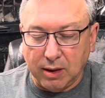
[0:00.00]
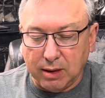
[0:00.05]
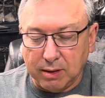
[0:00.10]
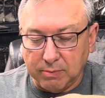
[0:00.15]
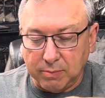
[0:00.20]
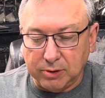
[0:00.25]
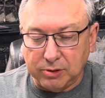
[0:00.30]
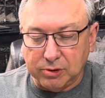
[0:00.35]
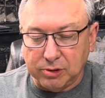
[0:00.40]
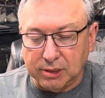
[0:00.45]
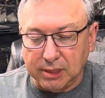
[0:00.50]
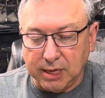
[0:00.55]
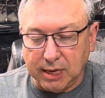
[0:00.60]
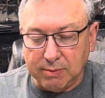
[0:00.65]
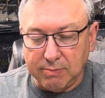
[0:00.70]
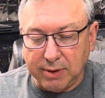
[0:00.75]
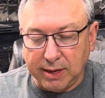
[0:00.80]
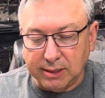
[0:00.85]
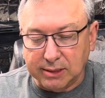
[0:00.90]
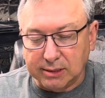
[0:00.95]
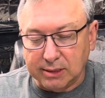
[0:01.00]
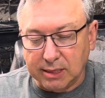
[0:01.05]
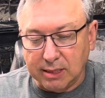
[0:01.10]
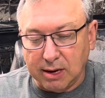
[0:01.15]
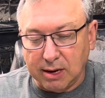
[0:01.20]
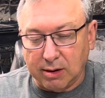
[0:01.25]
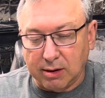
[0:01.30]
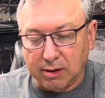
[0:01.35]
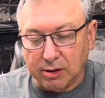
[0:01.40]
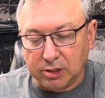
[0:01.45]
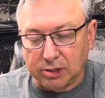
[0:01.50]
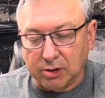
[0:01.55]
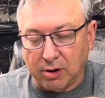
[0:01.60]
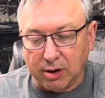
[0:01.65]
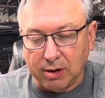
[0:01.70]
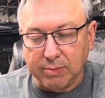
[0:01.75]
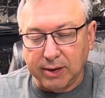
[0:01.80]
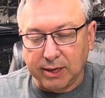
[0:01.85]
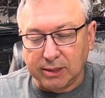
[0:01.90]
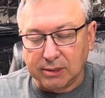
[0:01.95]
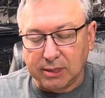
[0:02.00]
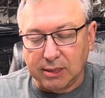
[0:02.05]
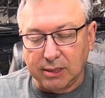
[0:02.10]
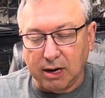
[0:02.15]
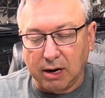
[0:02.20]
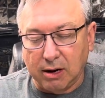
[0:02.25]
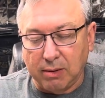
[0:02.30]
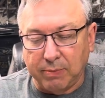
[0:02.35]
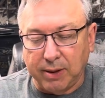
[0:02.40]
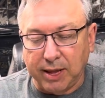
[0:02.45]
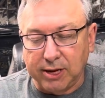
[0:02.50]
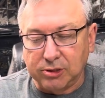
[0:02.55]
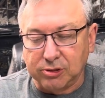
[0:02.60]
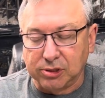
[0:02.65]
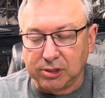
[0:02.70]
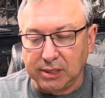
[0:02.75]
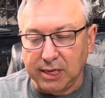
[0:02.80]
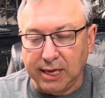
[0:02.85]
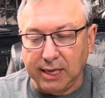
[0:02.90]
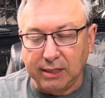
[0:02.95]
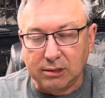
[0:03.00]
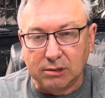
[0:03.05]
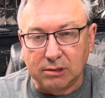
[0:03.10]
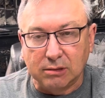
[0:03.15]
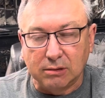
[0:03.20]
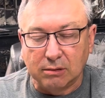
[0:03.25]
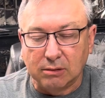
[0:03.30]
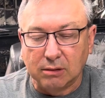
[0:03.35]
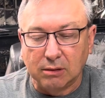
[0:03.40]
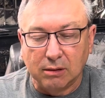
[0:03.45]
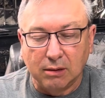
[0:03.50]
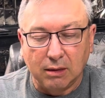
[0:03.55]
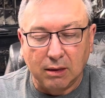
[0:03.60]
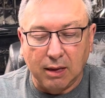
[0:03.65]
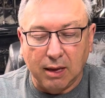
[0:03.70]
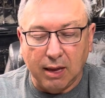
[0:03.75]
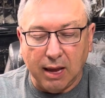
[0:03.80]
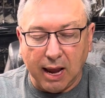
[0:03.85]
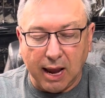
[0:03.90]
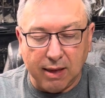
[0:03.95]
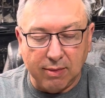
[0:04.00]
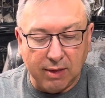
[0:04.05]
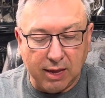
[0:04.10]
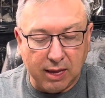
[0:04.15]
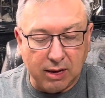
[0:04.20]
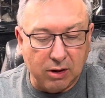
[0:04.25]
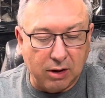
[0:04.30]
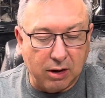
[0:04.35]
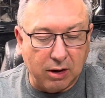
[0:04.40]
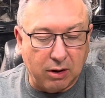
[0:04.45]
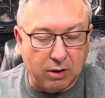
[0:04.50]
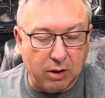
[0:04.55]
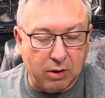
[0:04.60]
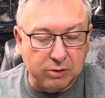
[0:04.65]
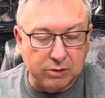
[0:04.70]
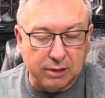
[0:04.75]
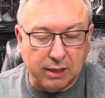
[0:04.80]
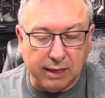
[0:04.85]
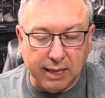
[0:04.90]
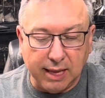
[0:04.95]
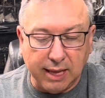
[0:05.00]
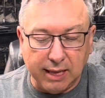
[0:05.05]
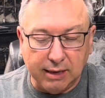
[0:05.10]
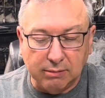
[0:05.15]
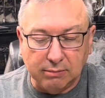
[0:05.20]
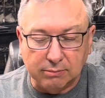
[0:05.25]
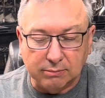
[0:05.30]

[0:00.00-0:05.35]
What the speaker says: put your seed mix in there, your starting mix in there, plant your seeds, and then you can close the lid.